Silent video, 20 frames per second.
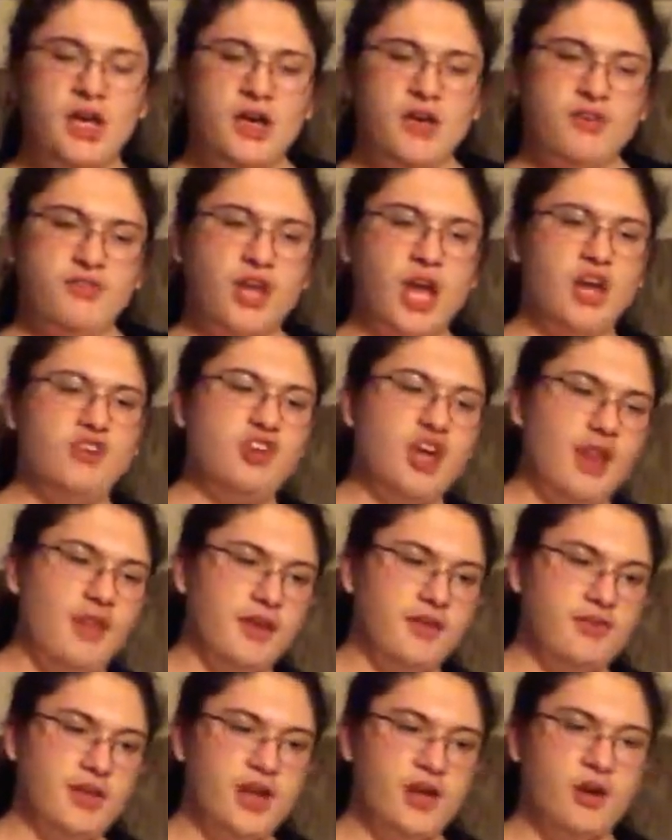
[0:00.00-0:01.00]
Sasha
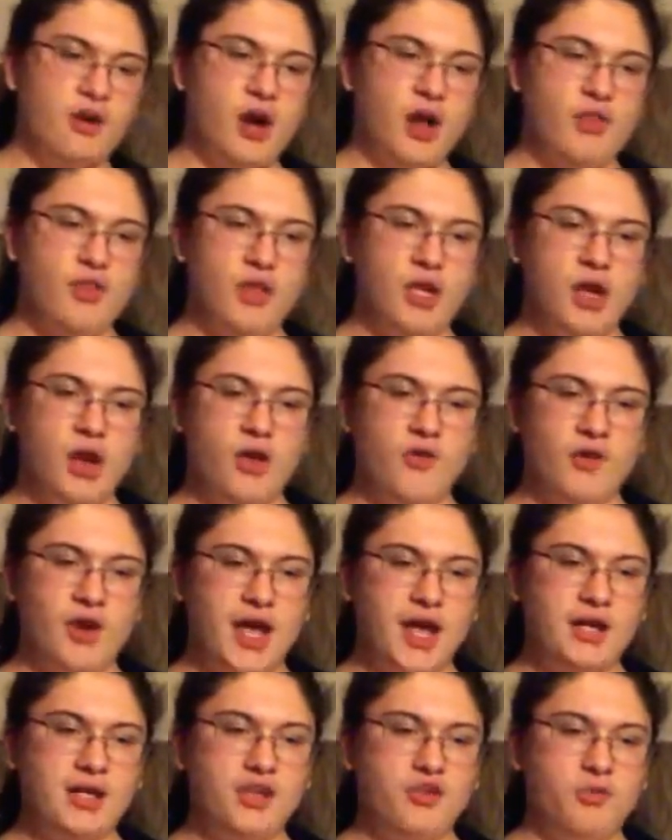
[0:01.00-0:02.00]
Alexander, on the other
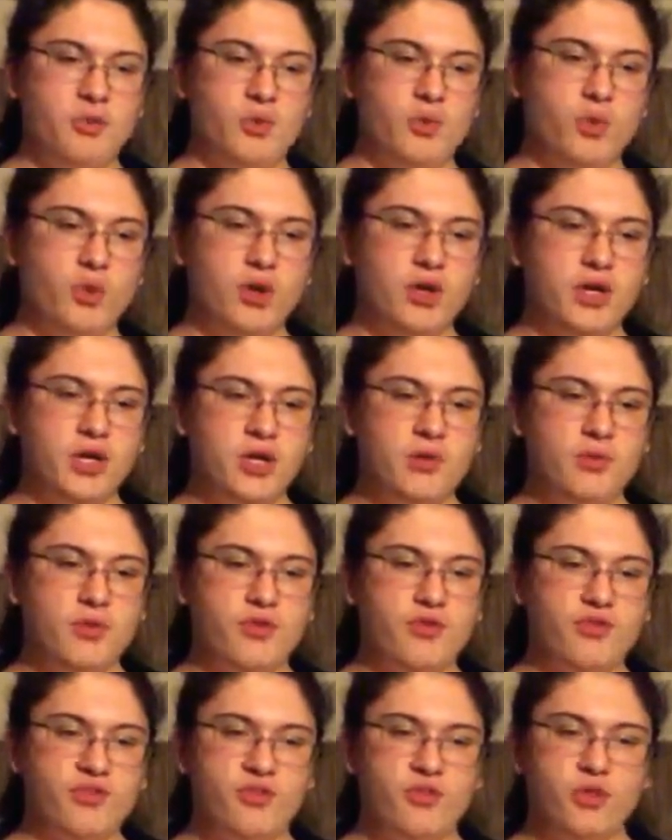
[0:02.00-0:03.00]
hand, has been working with a
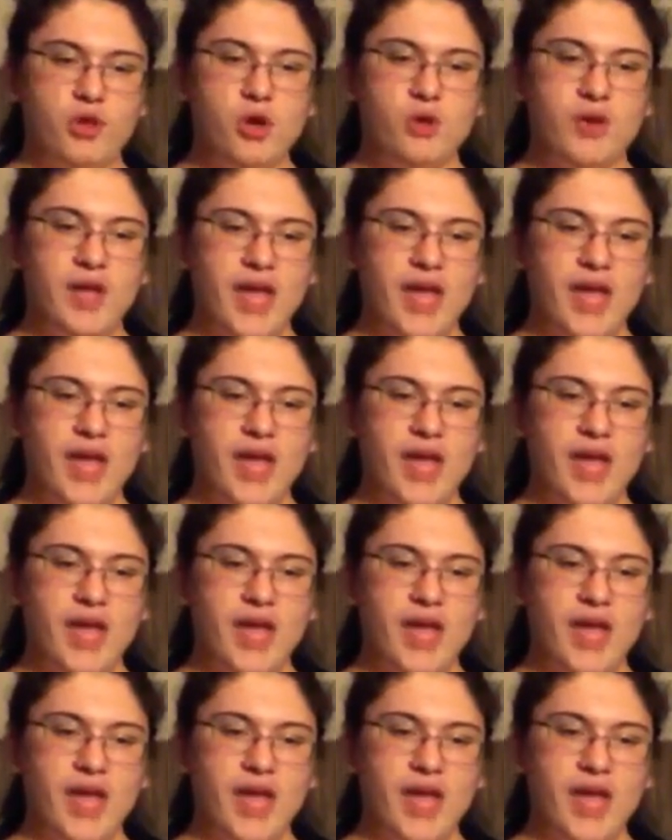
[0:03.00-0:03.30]
slow